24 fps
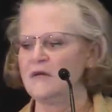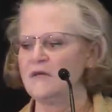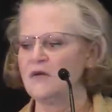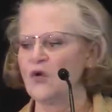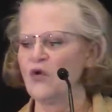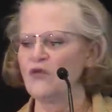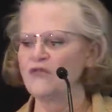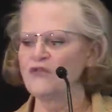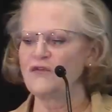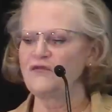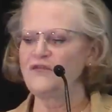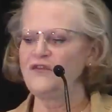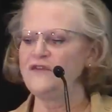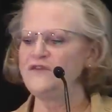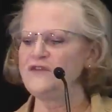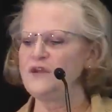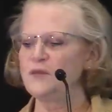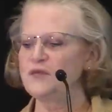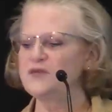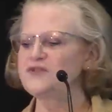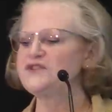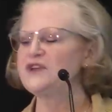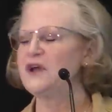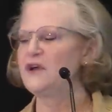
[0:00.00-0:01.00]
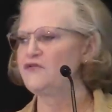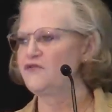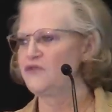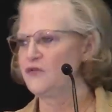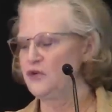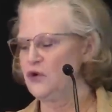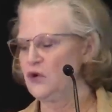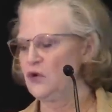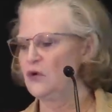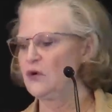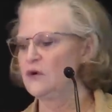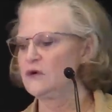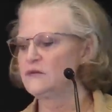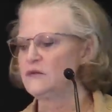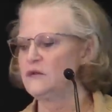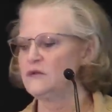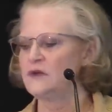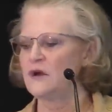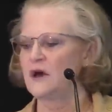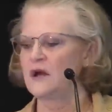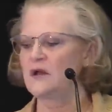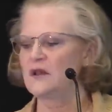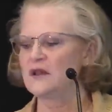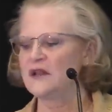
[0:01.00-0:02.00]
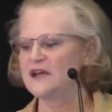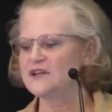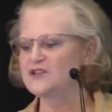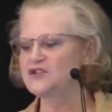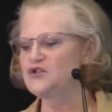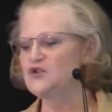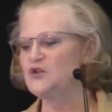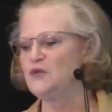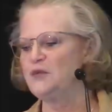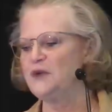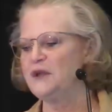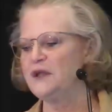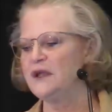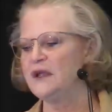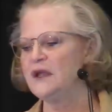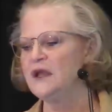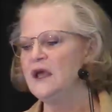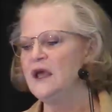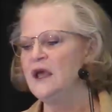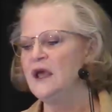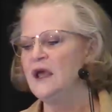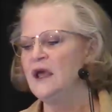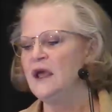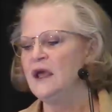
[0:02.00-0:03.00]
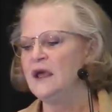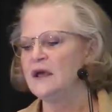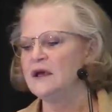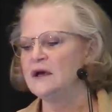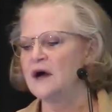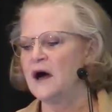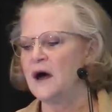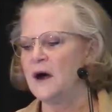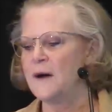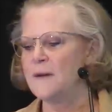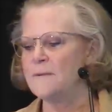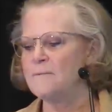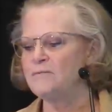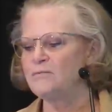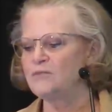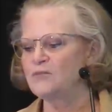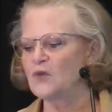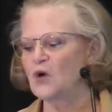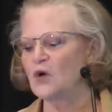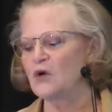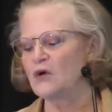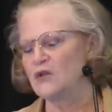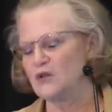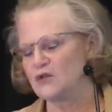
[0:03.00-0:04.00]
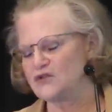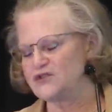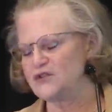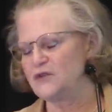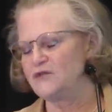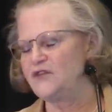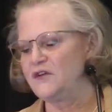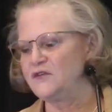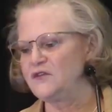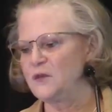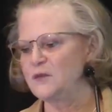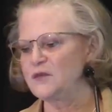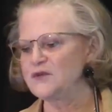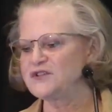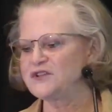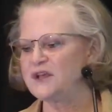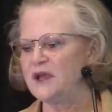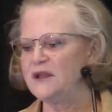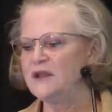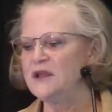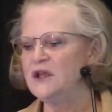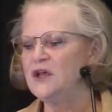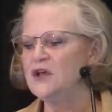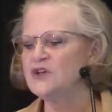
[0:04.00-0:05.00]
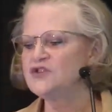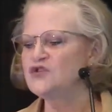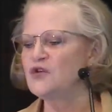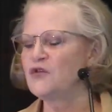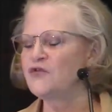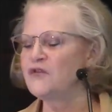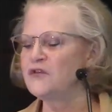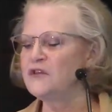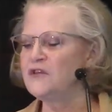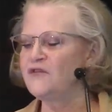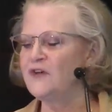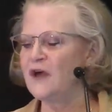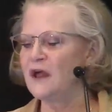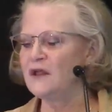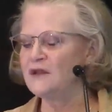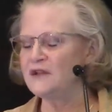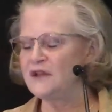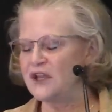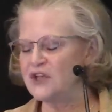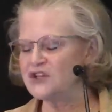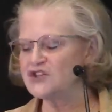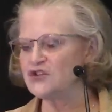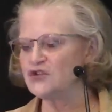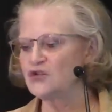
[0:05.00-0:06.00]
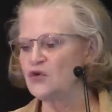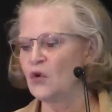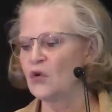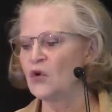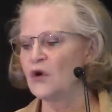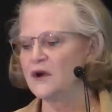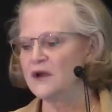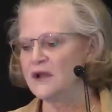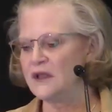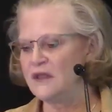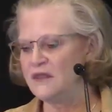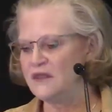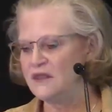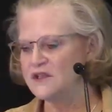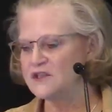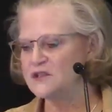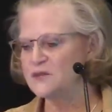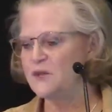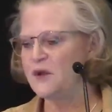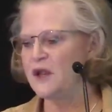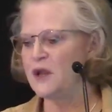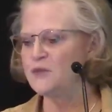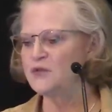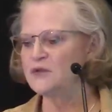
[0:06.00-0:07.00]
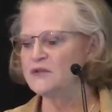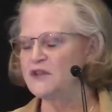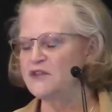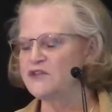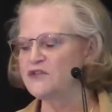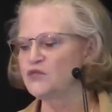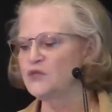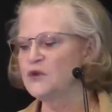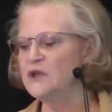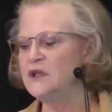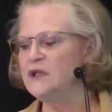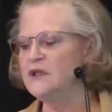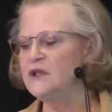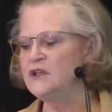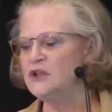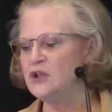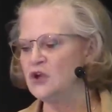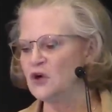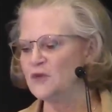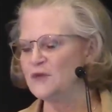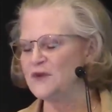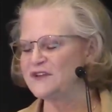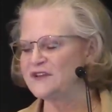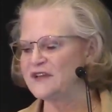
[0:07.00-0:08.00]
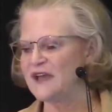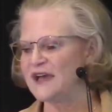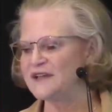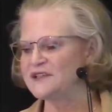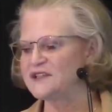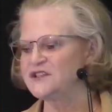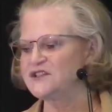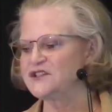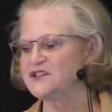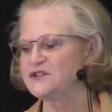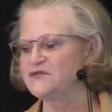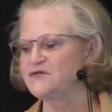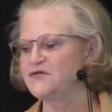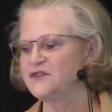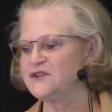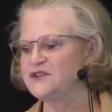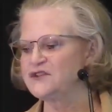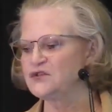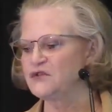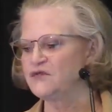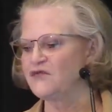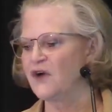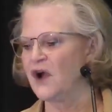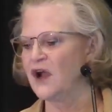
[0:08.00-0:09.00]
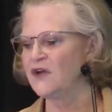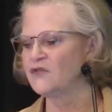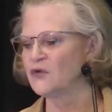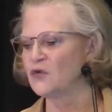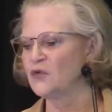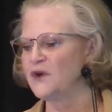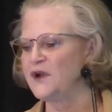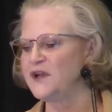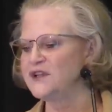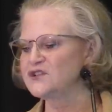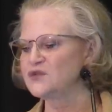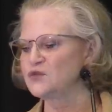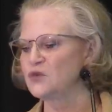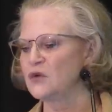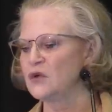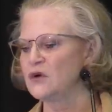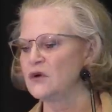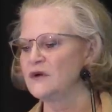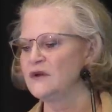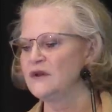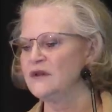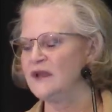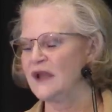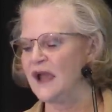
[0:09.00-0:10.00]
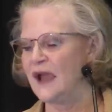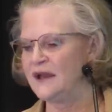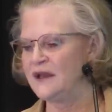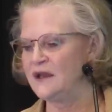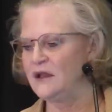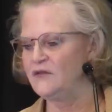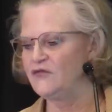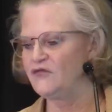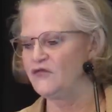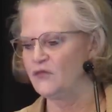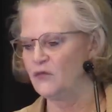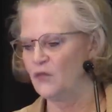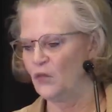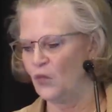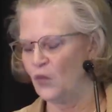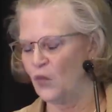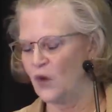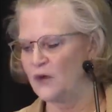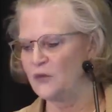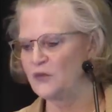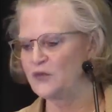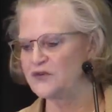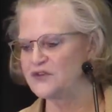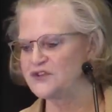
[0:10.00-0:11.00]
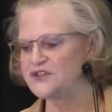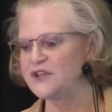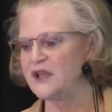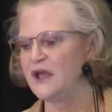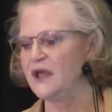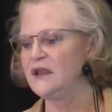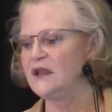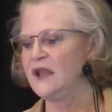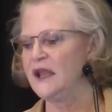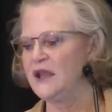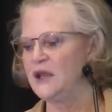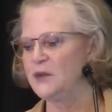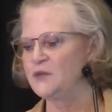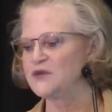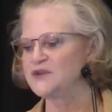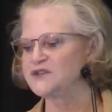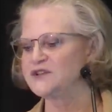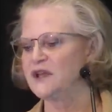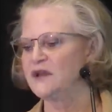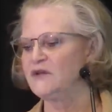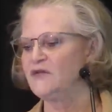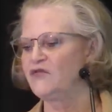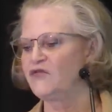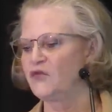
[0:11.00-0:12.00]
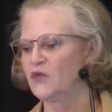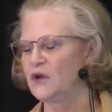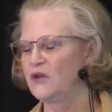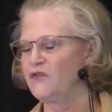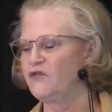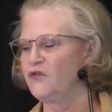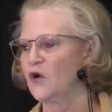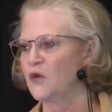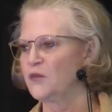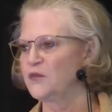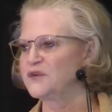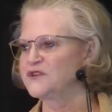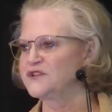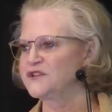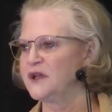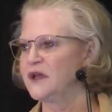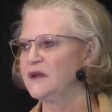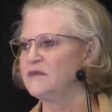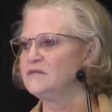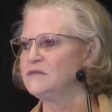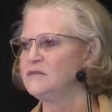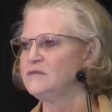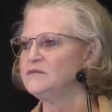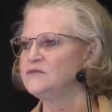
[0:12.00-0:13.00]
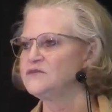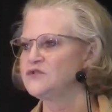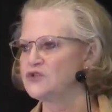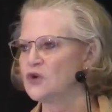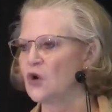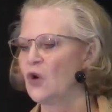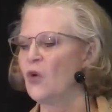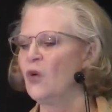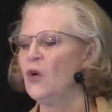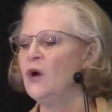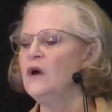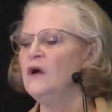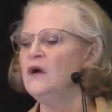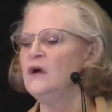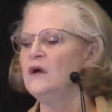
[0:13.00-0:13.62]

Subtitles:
over 50% for your class 2B. Or close to 50%. So for the validation cohort in this paper, the 3-year metastasis-free survival rates were 91%, 80%, and 44%. So